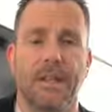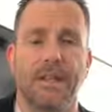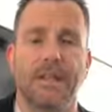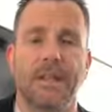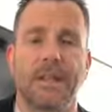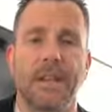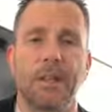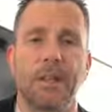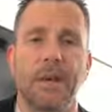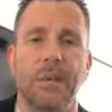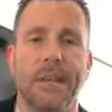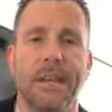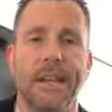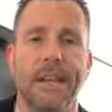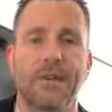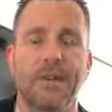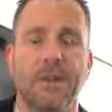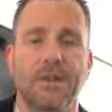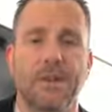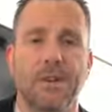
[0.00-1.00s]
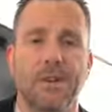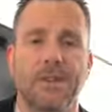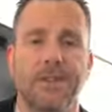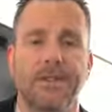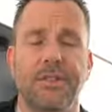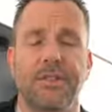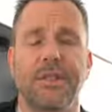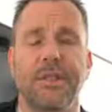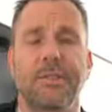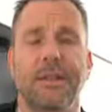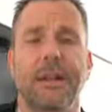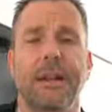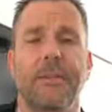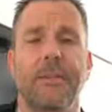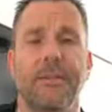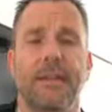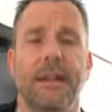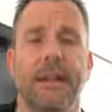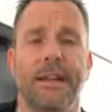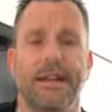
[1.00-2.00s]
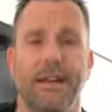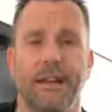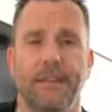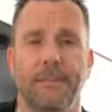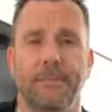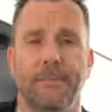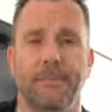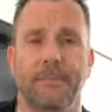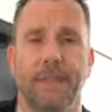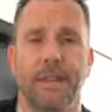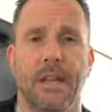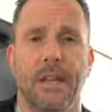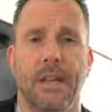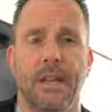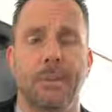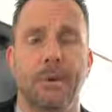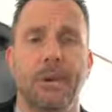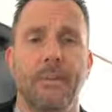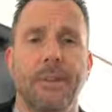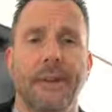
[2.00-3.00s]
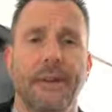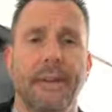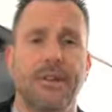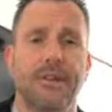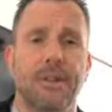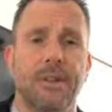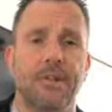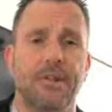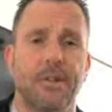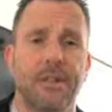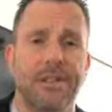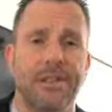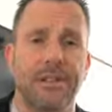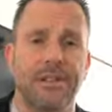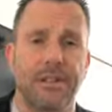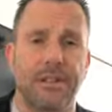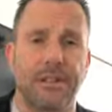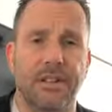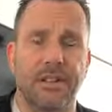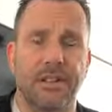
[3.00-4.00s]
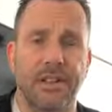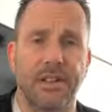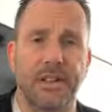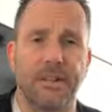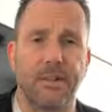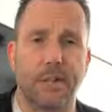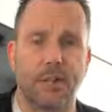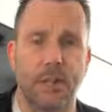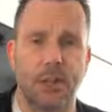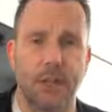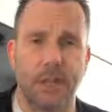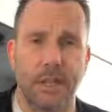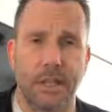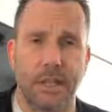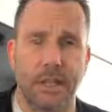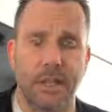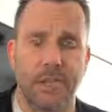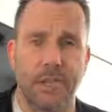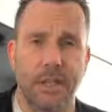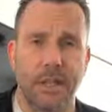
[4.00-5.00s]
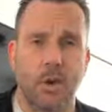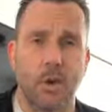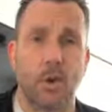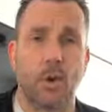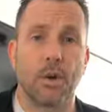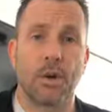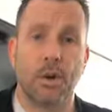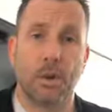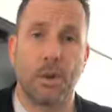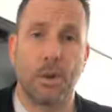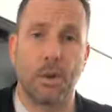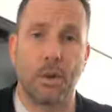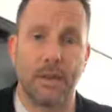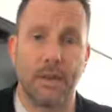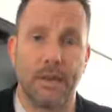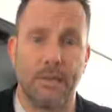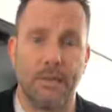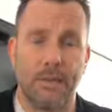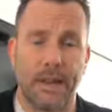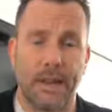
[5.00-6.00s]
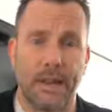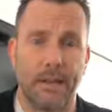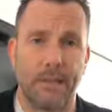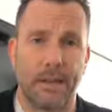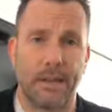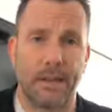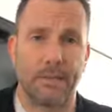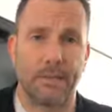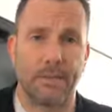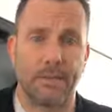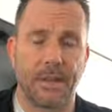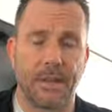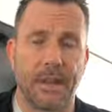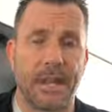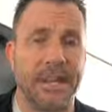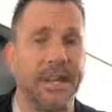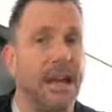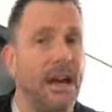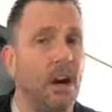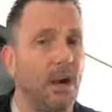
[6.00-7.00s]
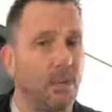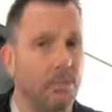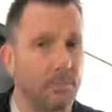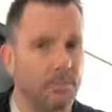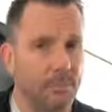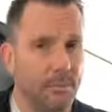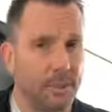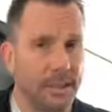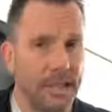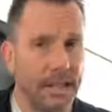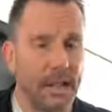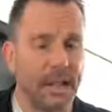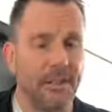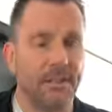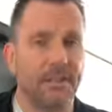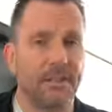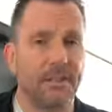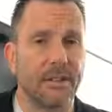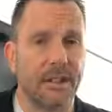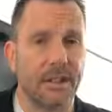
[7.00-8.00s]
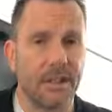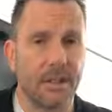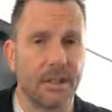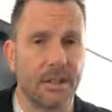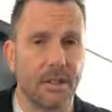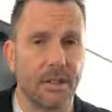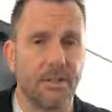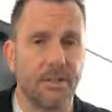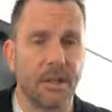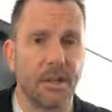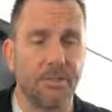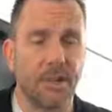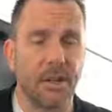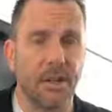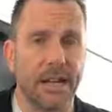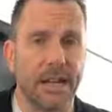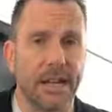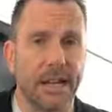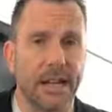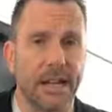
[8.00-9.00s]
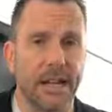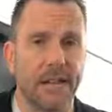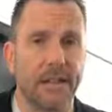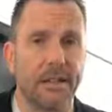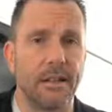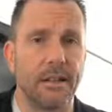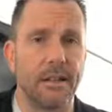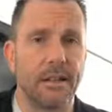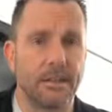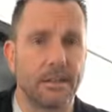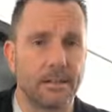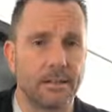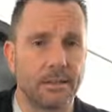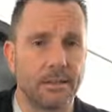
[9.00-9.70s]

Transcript: You see, it would have been easy for Jesus to be compliant. It would have been easy for Jesus to leave early or to go with his family. Now, yes, he should have communicated.